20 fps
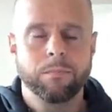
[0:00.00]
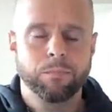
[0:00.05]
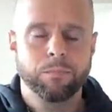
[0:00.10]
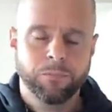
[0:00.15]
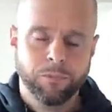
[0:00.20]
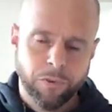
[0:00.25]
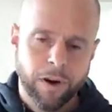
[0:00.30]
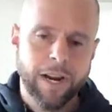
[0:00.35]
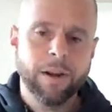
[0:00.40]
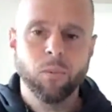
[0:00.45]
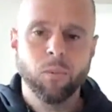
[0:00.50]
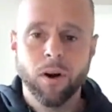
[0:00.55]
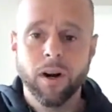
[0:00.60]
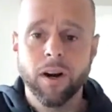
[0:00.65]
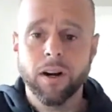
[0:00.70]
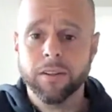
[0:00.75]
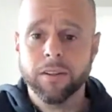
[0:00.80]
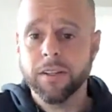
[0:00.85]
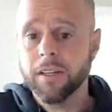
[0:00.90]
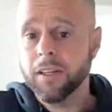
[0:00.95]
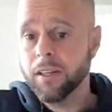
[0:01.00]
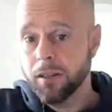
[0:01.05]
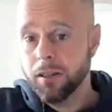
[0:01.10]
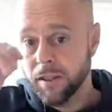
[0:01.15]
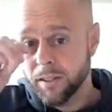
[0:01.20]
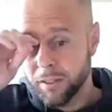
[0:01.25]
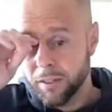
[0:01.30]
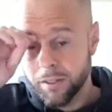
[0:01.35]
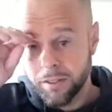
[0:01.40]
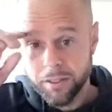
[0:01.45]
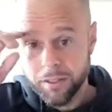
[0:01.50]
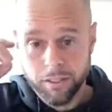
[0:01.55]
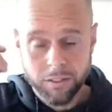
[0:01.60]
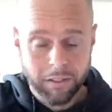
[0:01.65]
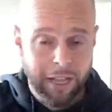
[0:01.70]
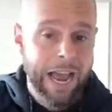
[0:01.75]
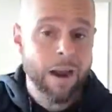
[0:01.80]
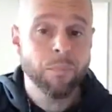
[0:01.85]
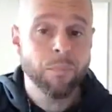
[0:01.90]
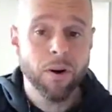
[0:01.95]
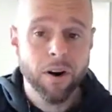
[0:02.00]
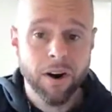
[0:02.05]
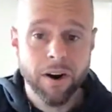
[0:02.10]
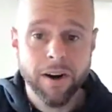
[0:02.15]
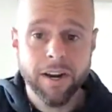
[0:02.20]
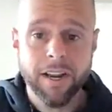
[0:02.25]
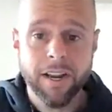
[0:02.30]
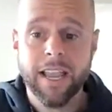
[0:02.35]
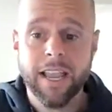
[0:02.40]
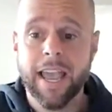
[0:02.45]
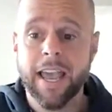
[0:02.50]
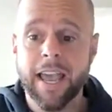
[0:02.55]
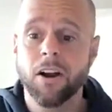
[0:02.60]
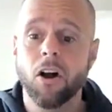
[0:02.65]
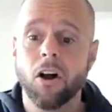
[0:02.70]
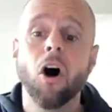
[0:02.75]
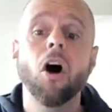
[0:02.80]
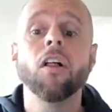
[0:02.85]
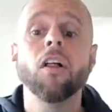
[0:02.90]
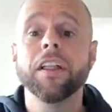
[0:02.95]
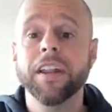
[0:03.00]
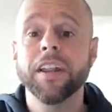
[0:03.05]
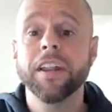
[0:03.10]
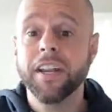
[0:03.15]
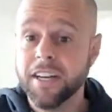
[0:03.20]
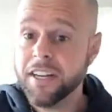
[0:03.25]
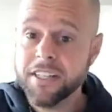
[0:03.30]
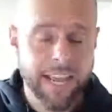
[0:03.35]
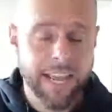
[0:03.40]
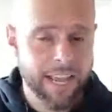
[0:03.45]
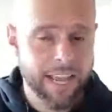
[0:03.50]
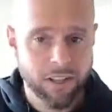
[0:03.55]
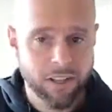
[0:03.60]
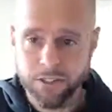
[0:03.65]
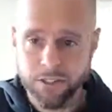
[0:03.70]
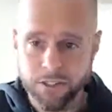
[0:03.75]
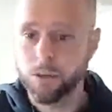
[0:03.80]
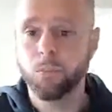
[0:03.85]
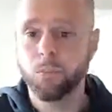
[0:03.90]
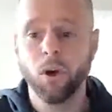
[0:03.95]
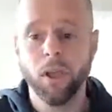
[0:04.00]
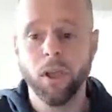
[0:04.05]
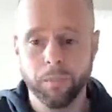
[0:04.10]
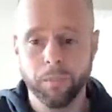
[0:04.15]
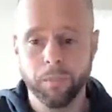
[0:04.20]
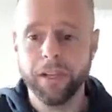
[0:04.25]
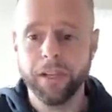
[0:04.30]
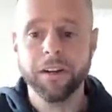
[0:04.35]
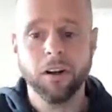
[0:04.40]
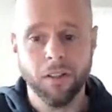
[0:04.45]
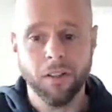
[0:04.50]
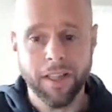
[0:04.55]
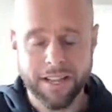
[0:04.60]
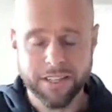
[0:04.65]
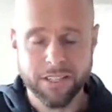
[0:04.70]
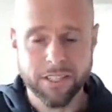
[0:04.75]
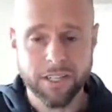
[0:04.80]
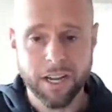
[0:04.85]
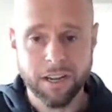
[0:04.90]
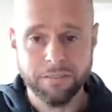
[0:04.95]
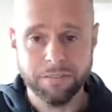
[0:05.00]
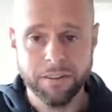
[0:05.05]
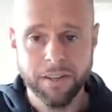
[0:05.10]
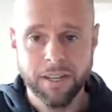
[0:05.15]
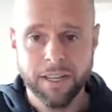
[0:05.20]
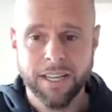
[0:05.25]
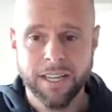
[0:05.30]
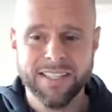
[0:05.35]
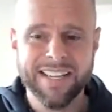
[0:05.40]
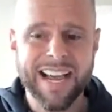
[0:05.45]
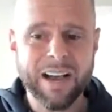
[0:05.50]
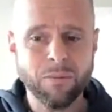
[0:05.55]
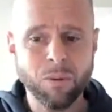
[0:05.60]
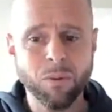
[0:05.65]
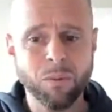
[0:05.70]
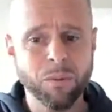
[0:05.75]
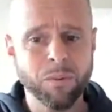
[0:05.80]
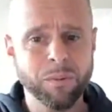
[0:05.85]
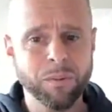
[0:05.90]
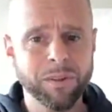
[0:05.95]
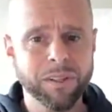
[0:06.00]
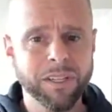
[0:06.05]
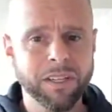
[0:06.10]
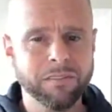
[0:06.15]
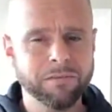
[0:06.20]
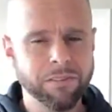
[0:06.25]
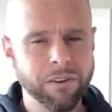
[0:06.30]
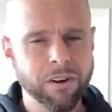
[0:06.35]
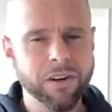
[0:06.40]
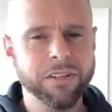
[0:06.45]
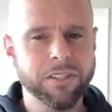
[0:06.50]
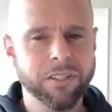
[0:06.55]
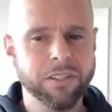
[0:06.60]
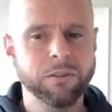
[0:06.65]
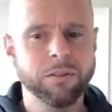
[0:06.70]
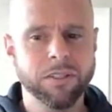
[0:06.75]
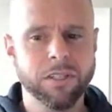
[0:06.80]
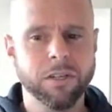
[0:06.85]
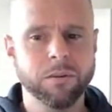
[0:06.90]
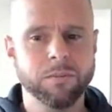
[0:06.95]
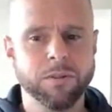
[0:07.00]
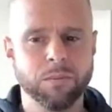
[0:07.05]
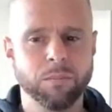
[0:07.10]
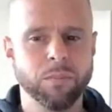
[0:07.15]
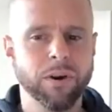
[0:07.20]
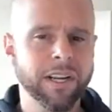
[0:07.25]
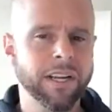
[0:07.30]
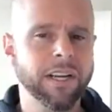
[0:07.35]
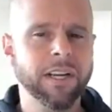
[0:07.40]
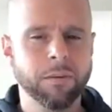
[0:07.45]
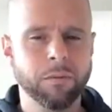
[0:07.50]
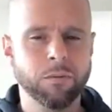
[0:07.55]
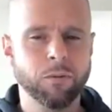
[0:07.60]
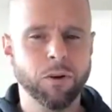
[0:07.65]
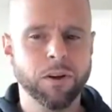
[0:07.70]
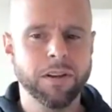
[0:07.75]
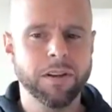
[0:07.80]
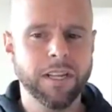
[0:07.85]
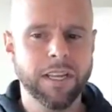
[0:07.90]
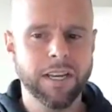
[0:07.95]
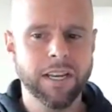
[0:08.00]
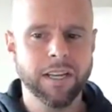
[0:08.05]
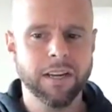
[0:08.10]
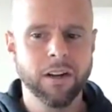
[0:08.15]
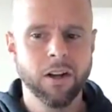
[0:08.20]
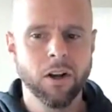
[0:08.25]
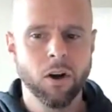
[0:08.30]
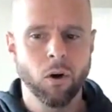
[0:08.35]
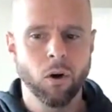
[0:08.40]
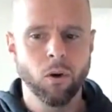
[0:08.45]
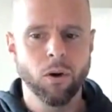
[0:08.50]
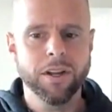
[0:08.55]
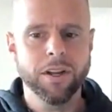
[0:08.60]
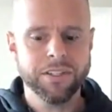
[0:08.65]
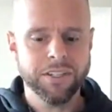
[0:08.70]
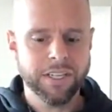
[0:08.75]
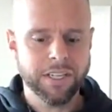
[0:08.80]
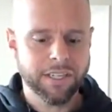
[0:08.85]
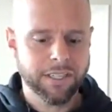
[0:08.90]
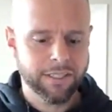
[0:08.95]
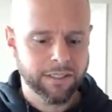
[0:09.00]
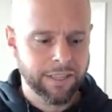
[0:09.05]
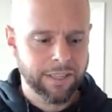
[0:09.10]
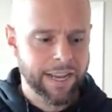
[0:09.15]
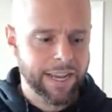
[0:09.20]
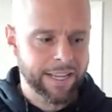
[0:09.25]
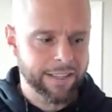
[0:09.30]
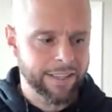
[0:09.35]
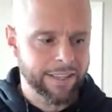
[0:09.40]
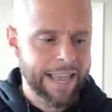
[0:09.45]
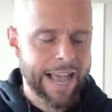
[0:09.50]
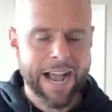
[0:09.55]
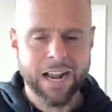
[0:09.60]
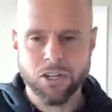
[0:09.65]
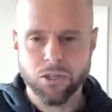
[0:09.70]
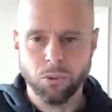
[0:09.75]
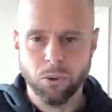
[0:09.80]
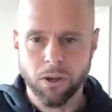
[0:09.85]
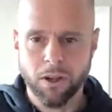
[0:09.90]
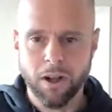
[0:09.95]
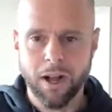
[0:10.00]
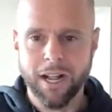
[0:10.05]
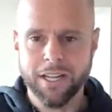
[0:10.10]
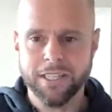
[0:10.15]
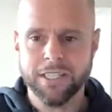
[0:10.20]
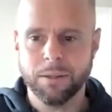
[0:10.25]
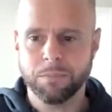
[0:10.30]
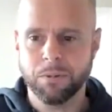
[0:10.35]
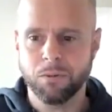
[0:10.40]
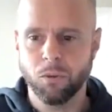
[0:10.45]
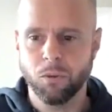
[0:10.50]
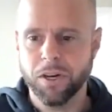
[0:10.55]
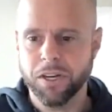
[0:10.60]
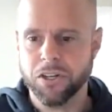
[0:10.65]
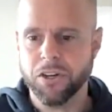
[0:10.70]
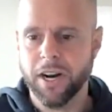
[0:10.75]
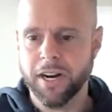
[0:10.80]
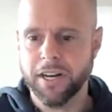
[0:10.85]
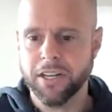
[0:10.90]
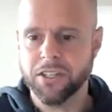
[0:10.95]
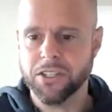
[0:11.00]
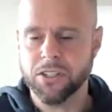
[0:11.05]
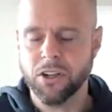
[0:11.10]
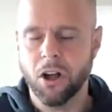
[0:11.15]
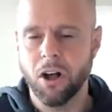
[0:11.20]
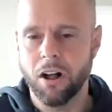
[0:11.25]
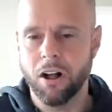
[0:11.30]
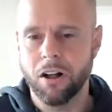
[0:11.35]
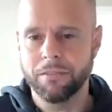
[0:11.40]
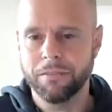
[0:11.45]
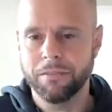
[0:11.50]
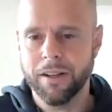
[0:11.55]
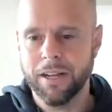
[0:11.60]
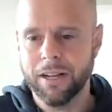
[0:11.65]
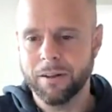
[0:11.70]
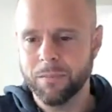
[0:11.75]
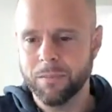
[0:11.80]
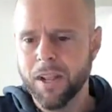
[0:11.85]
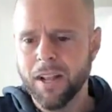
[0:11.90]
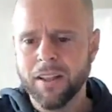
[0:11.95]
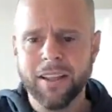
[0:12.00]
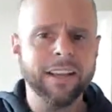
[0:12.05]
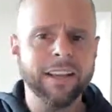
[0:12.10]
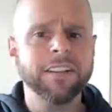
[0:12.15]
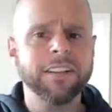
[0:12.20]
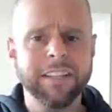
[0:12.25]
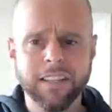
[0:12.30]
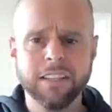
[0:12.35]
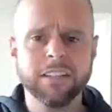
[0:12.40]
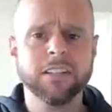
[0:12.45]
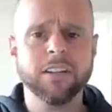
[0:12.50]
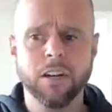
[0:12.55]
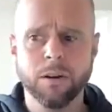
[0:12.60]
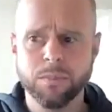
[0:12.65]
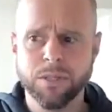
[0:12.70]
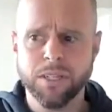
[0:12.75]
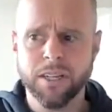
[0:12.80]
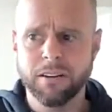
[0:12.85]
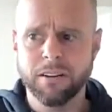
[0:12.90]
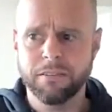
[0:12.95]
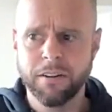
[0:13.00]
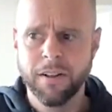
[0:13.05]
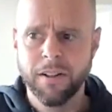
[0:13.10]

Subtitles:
framework, the library, and all that it entails, the boilerplate and all that stuff? Is that what we're really adverse to in terms of bringing it in before you need it? Or is it like the actual concept of what you're trying to solve? Like if I think in terms of,